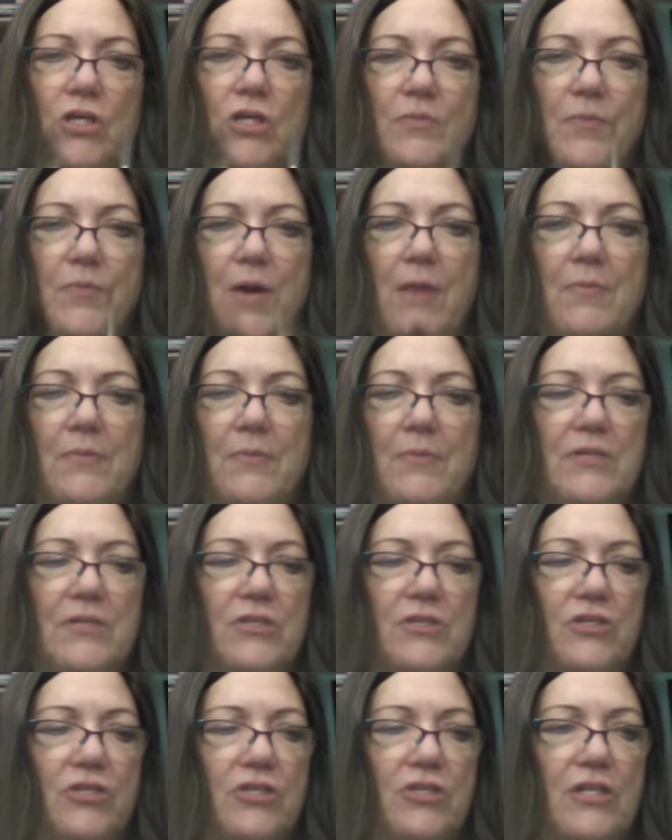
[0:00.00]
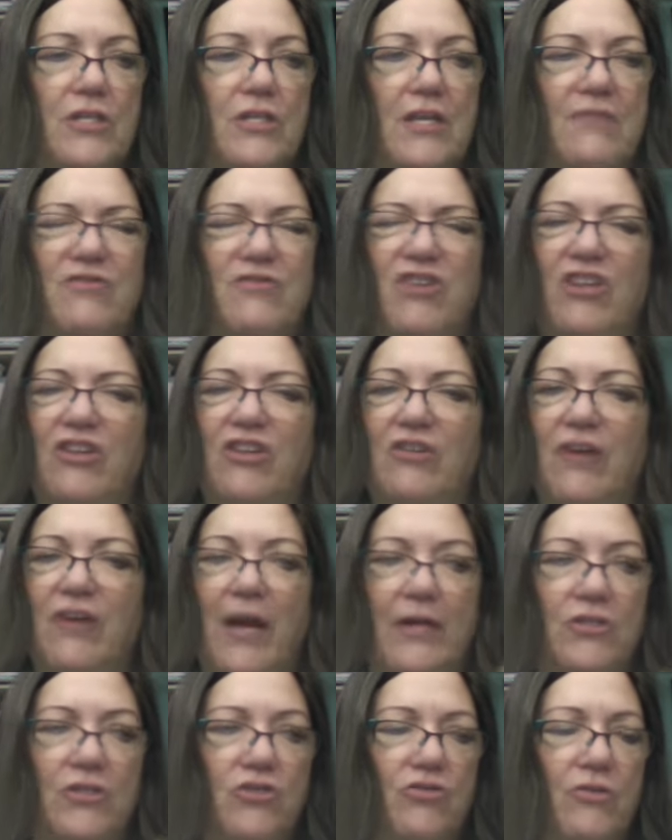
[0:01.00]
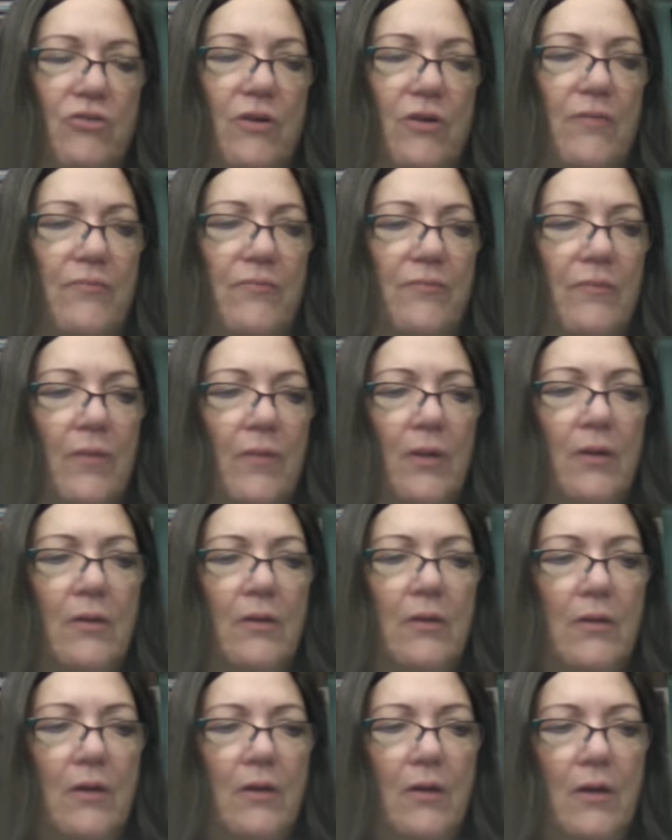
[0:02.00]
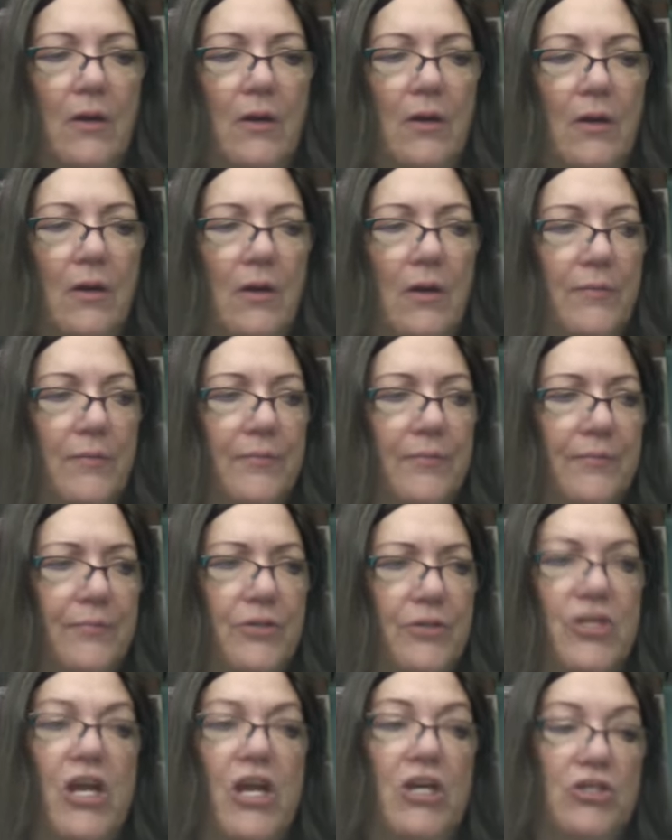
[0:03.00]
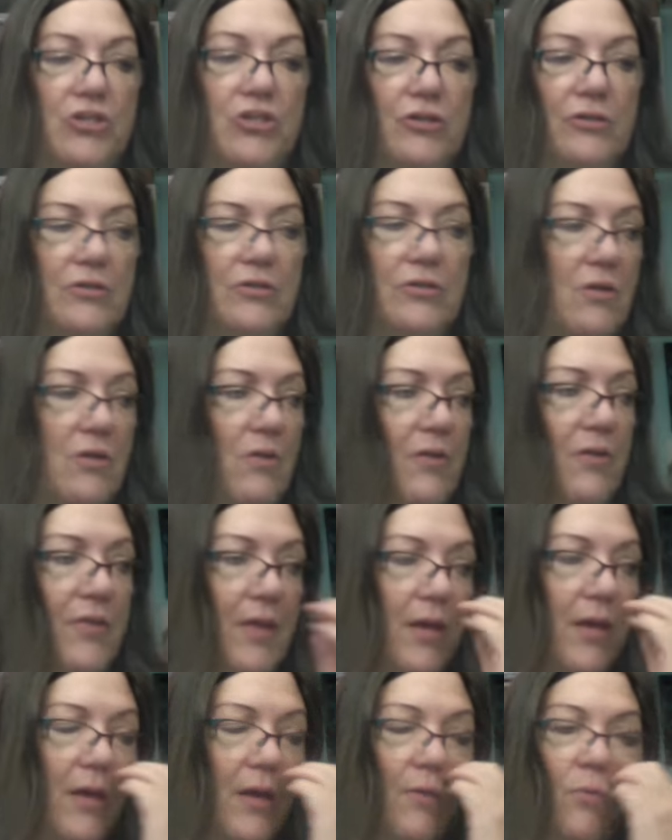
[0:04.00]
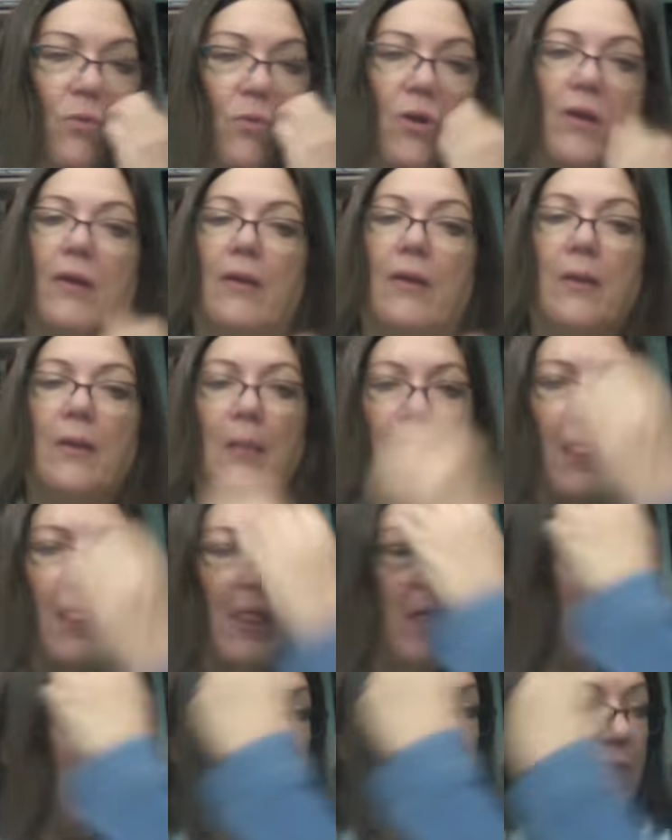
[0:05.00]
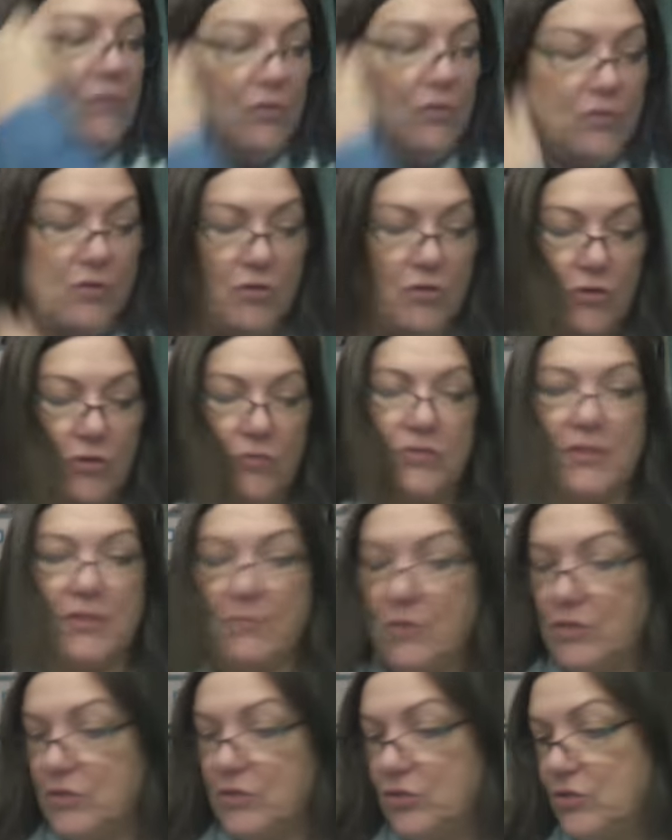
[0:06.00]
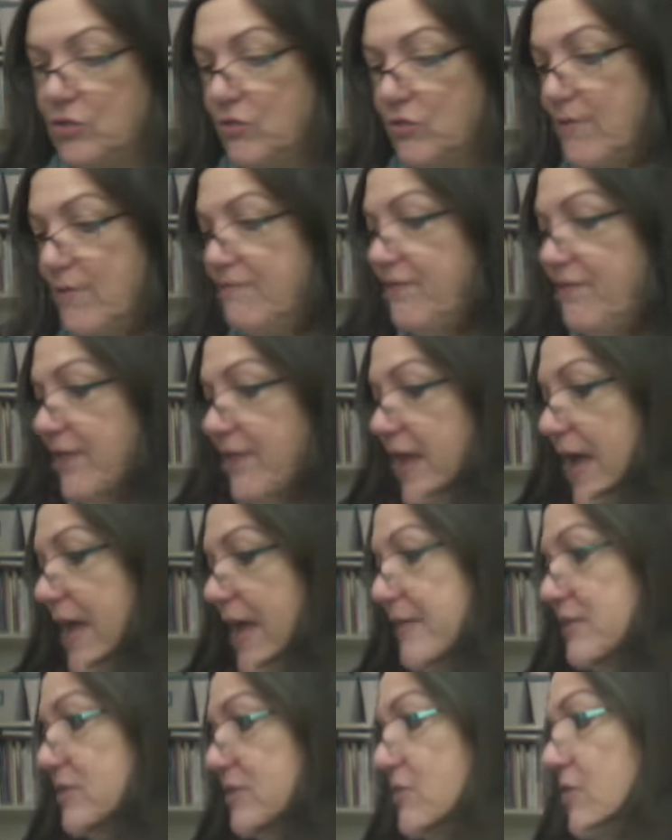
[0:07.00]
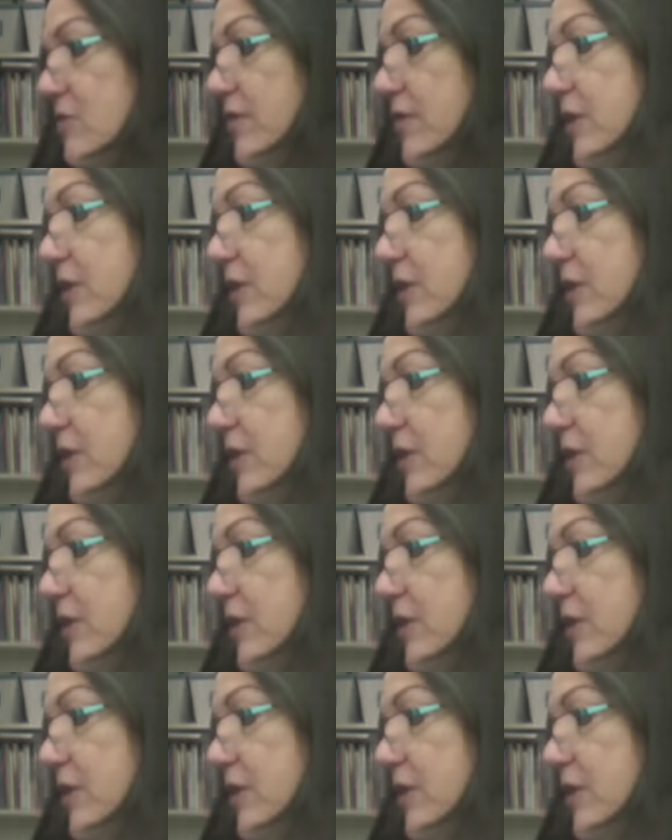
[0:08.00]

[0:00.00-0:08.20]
problems. It just gives you a little extra protection. So I think after they're used, I'm going to store them flat so they